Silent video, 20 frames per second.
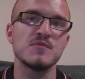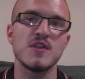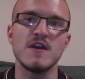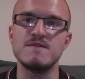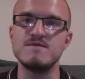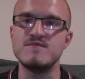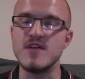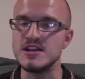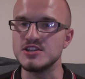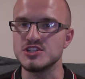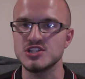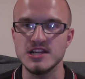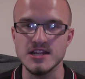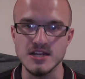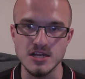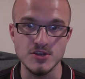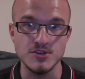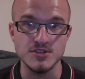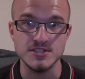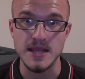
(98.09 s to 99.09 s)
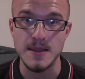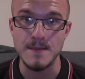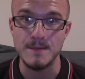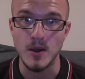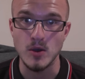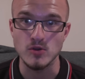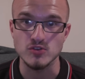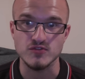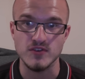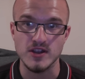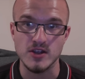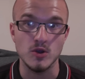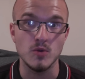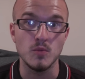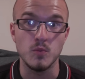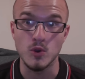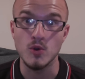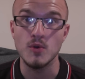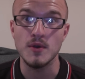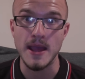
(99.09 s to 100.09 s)
Eventually Usain Bolt's
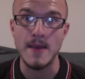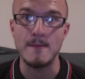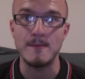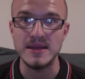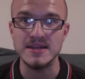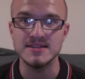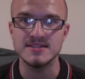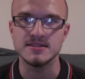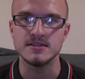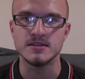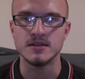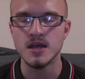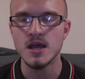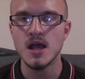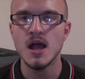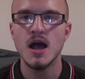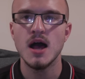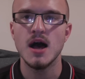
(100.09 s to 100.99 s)
record will get beaten.